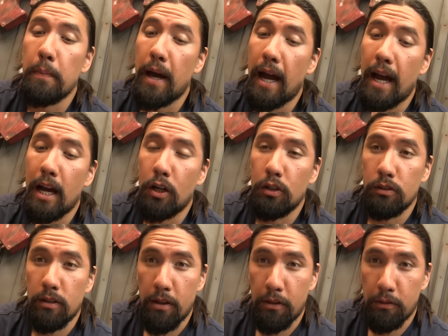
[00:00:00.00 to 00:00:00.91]
PAL
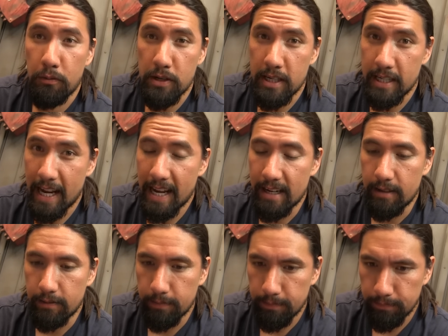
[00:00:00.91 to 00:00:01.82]

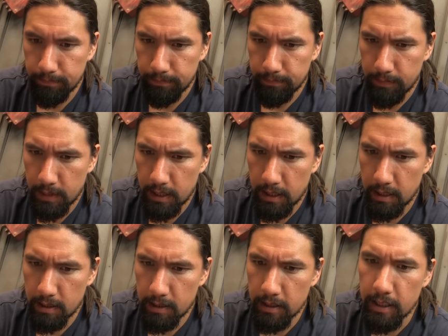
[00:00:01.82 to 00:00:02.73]
310
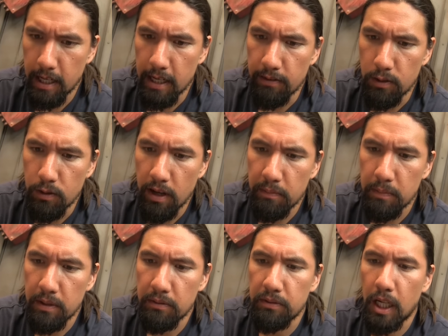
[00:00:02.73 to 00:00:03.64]
says, Dave, you
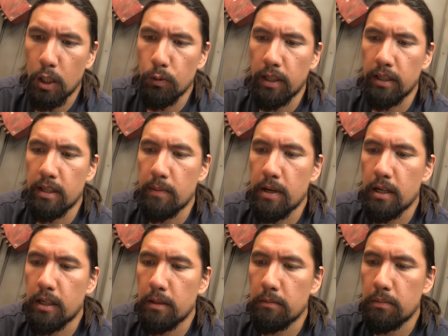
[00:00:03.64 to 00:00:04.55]
have been following the
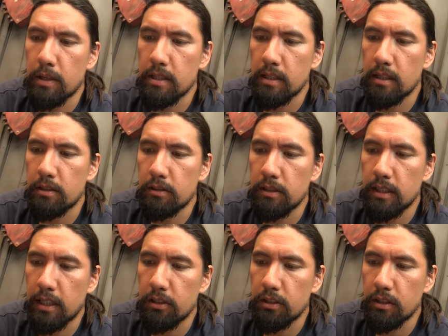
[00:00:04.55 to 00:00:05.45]
American presidential
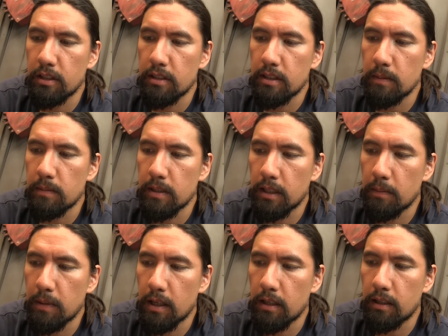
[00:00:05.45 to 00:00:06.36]
election. It seems like
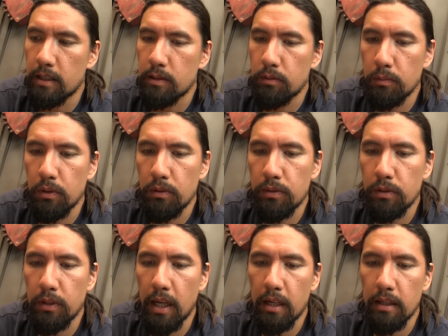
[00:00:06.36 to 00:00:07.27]
Americans will move
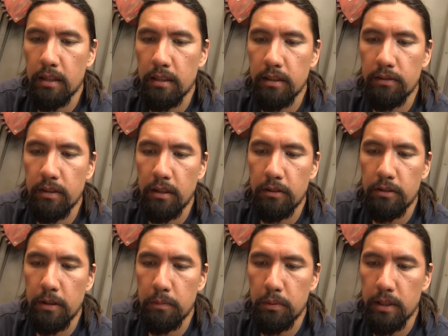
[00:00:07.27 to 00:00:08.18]
to Canada if Donald
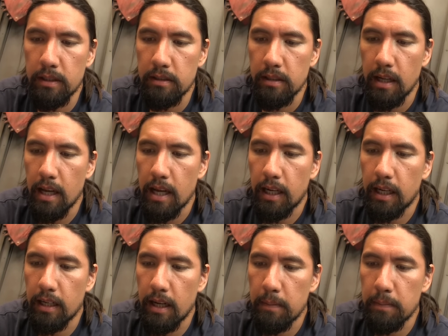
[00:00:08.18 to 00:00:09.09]
Trump wins.
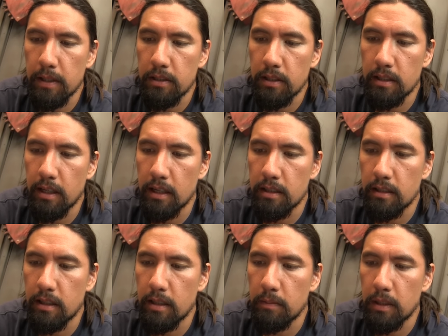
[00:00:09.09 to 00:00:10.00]
Can I pitch a
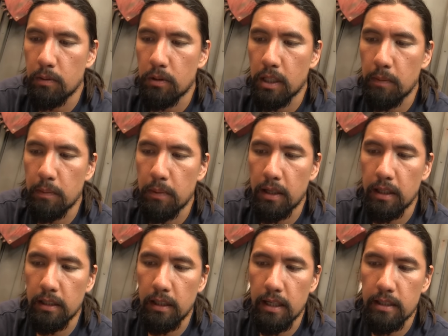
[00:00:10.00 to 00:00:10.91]
tent on mini wargaming
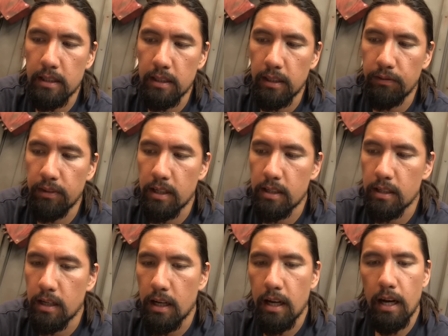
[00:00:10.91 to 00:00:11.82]
parking lot and live
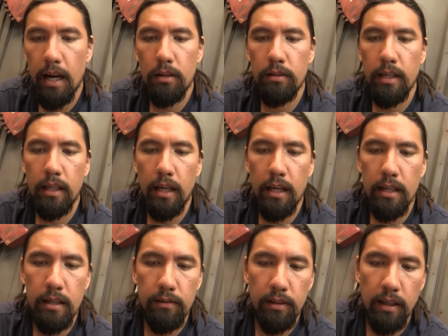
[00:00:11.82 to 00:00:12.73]
there? I don't like
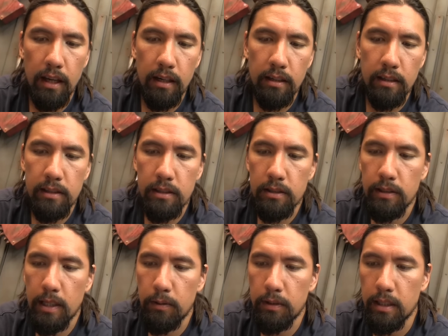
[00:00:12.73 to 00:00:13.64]
any of the candidates,
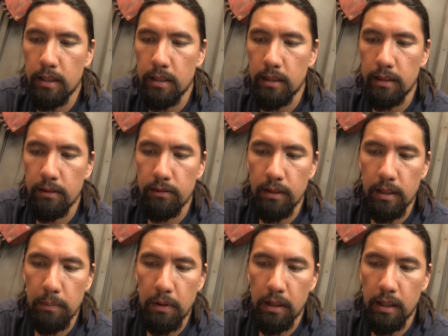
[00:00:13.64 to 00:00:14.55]
so I will need to live
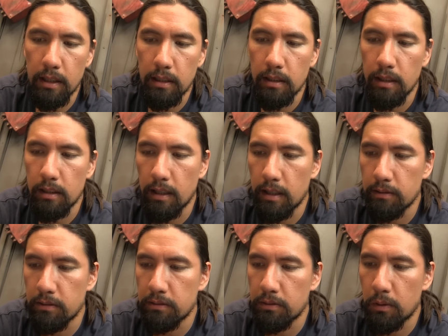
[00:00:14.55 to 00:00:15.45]
in the parking
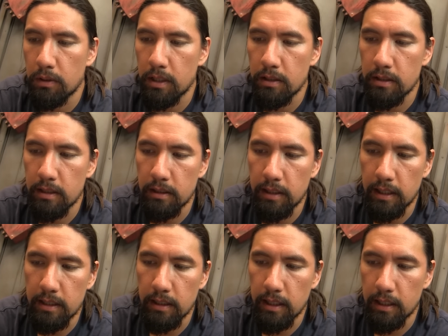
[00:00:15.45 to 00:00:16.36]
lot for four years until
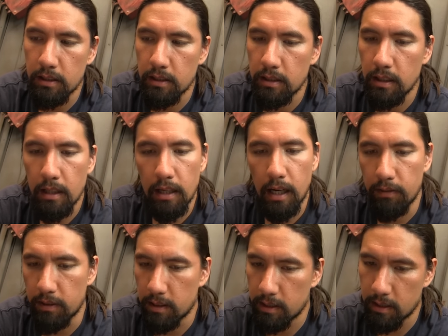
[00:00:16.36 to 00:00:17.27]
next election.
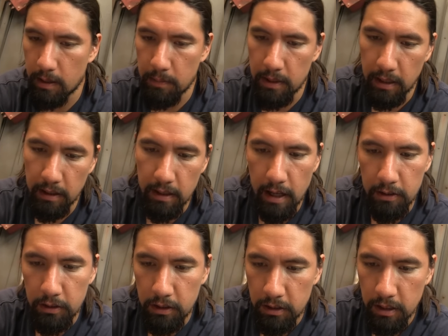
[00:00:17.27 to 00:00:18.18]
Obviously, I'm being
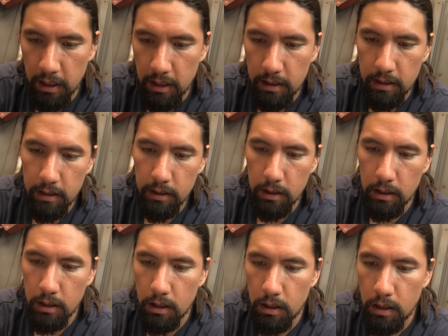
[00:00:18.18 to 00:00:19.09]
theatrical.
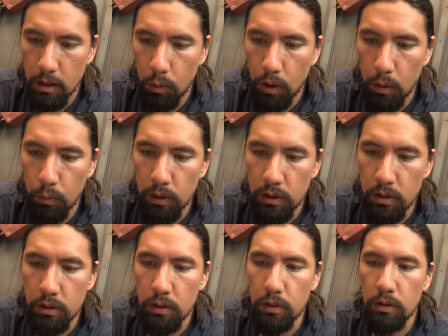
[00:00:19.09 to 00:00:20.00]
What will
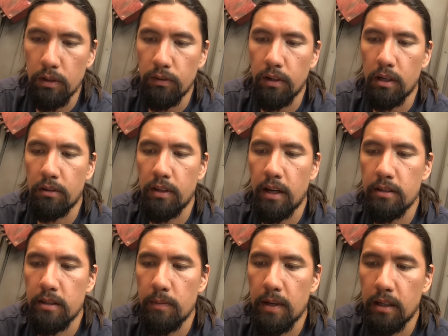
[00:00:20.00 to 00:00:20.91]
you do if
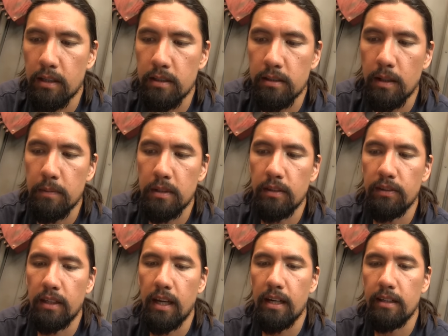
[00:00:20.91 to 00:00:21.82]
100,000 Americans come to
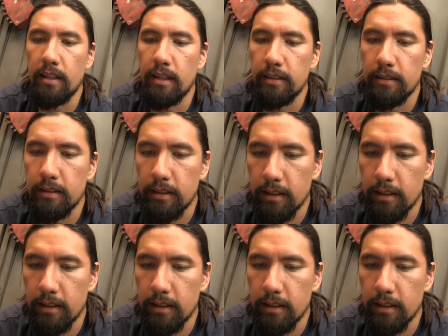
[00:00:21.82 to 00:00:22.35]
live in Canada?